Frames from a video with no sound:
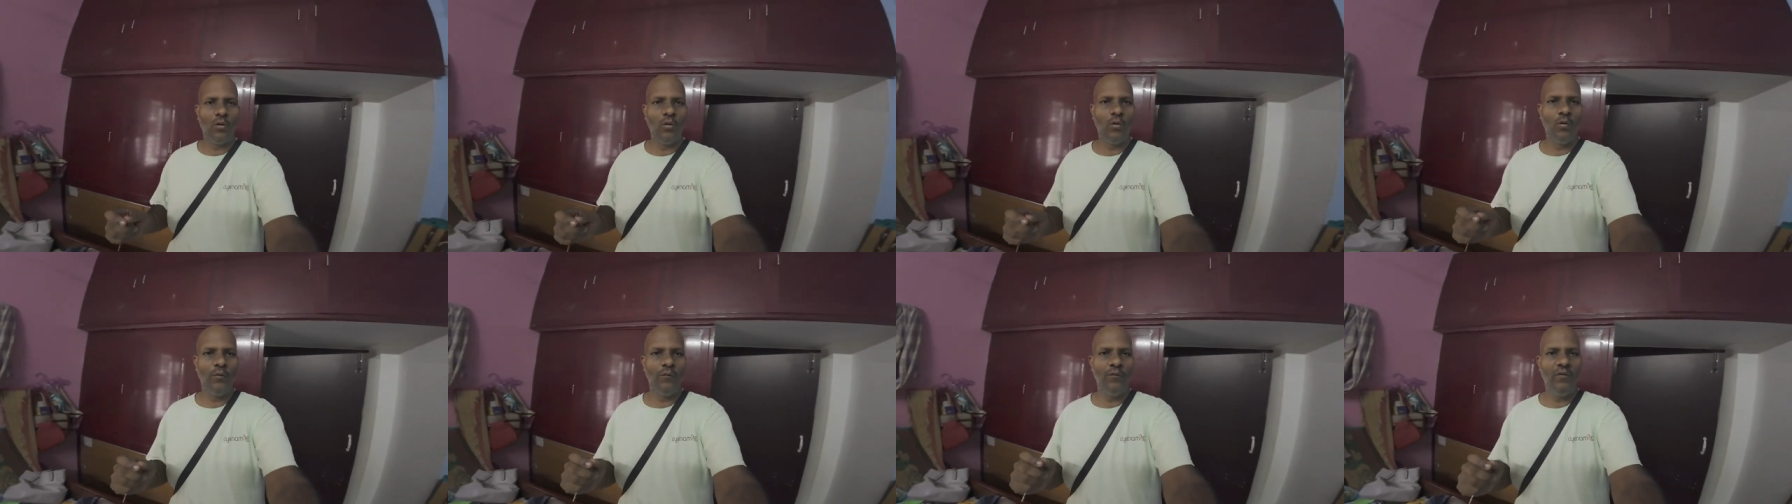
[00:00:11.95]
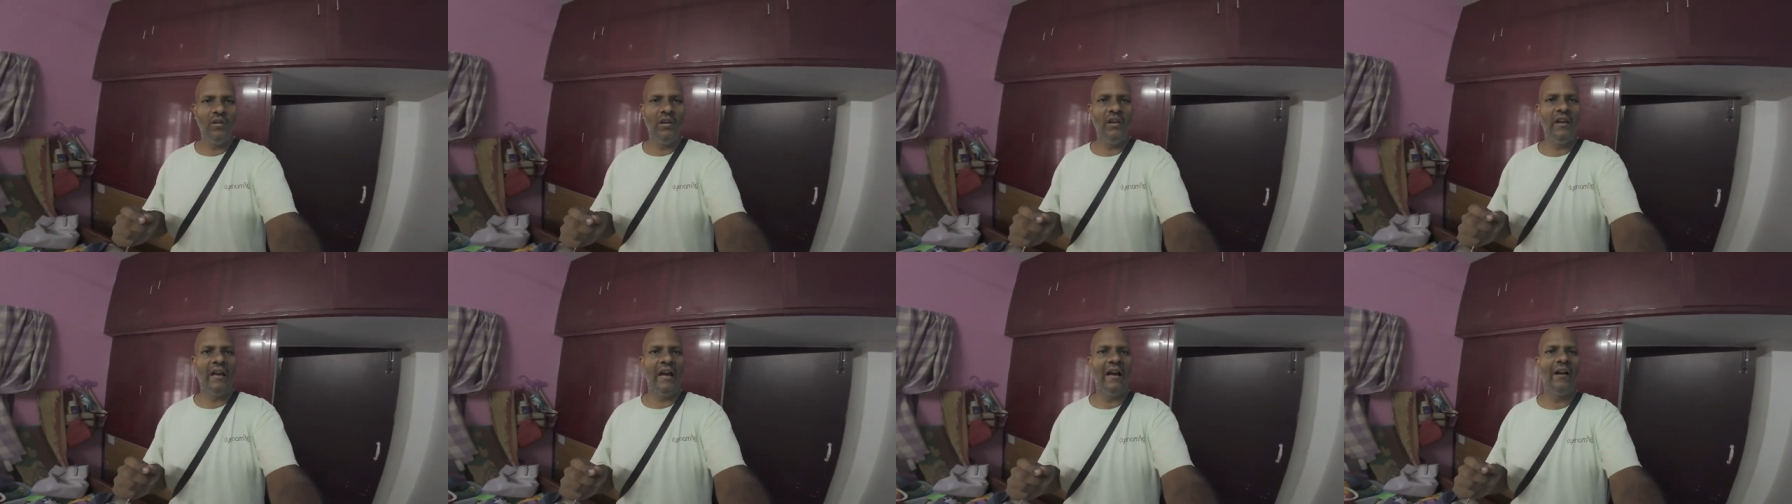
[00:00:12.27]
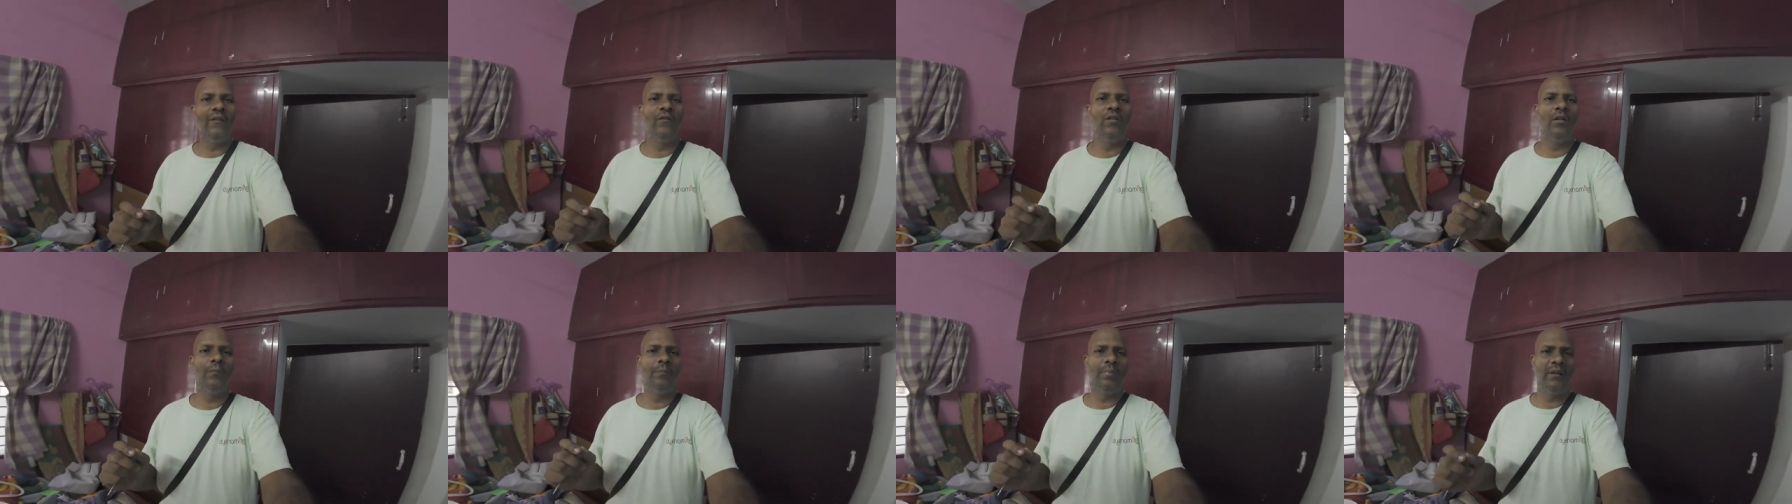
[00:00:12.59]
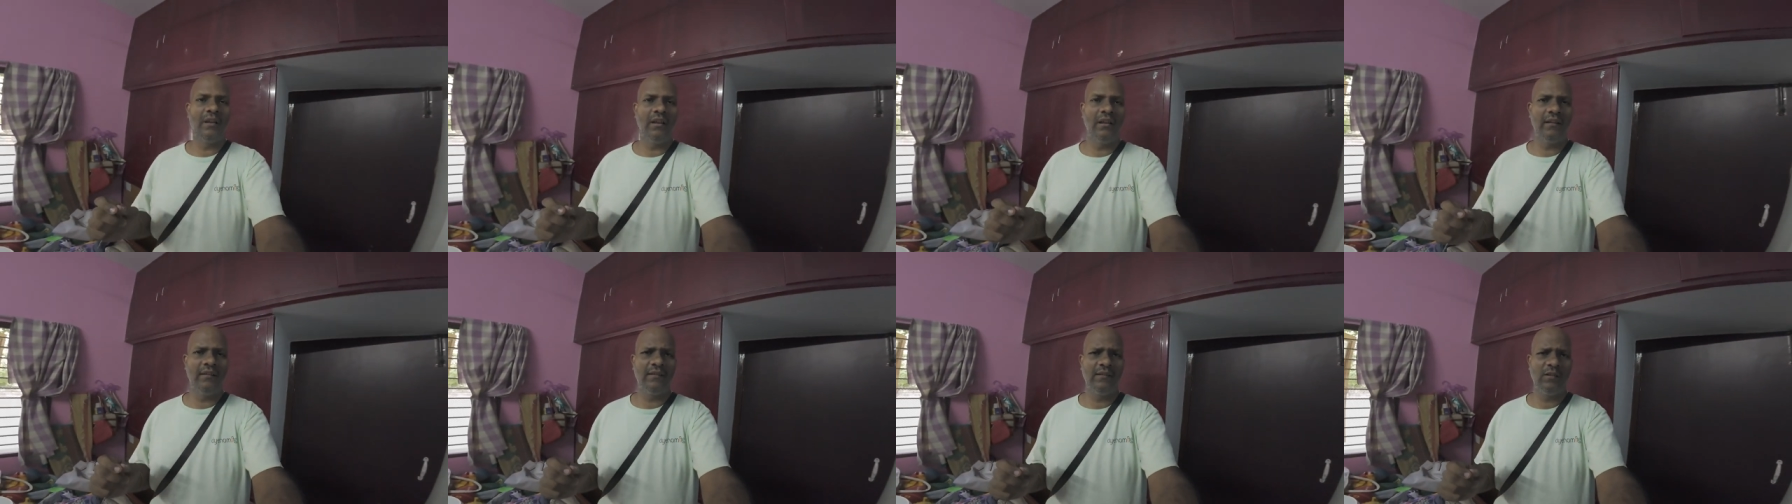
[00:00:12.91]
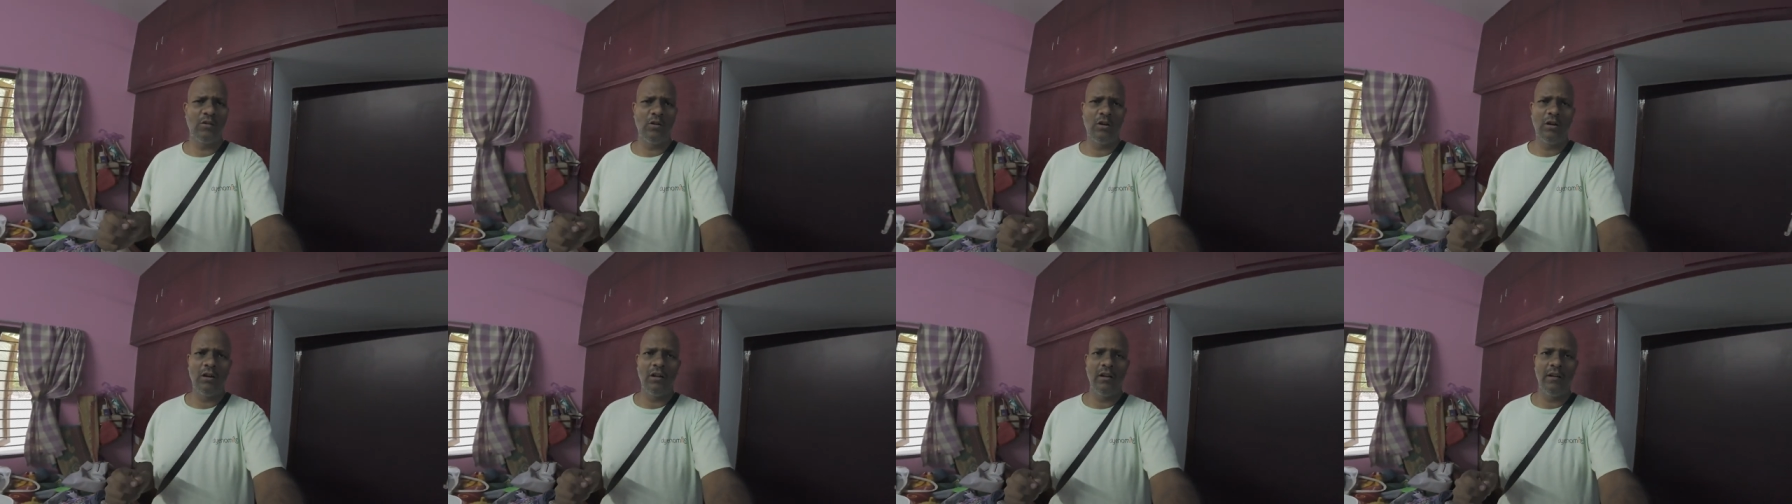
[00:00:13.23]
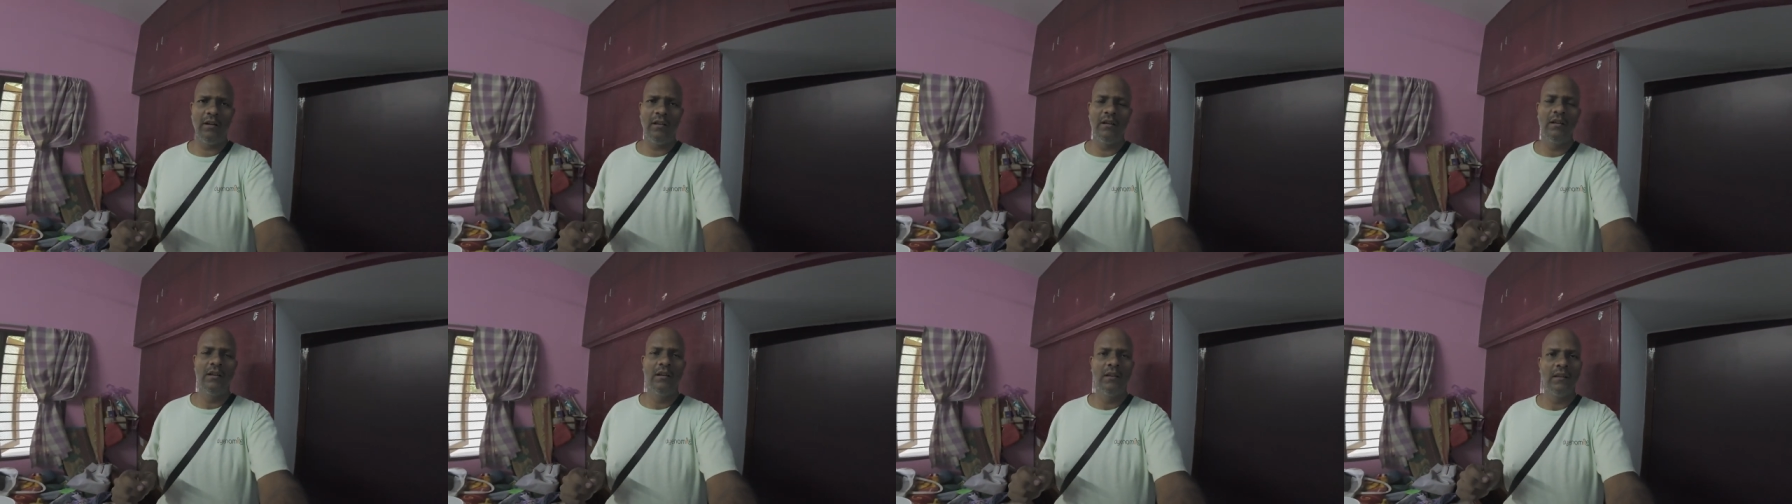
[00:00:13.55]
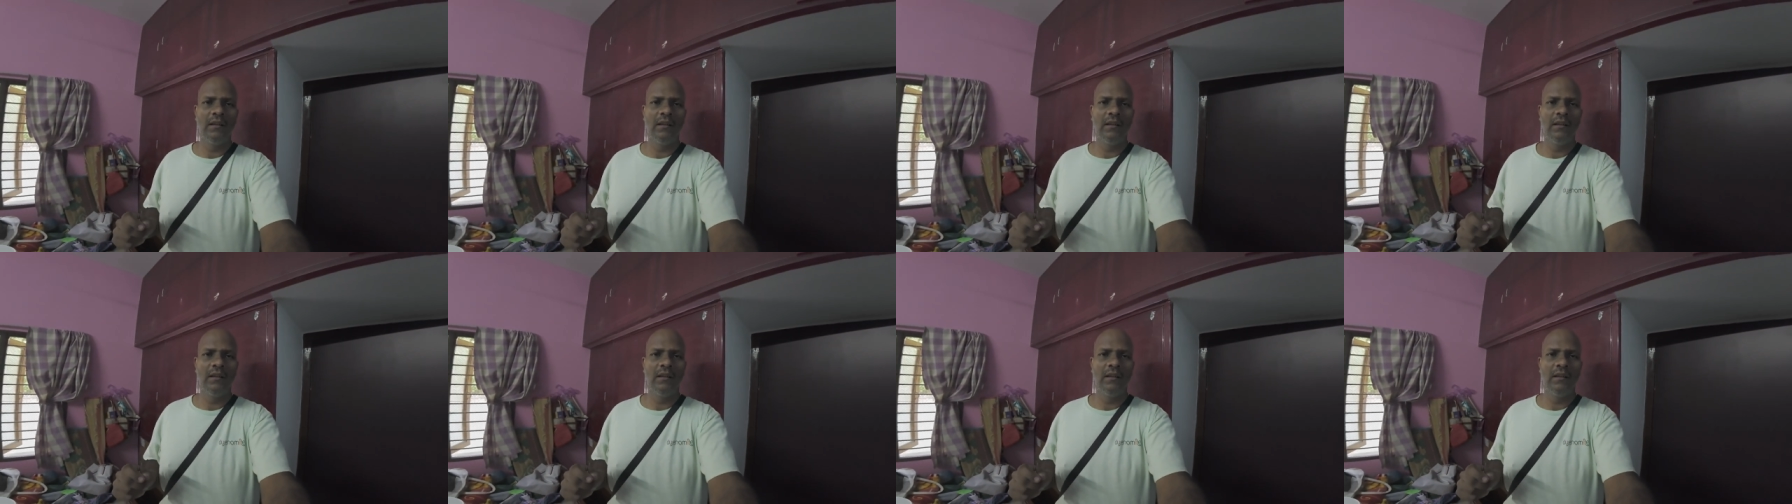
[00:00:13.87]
road, we have a place called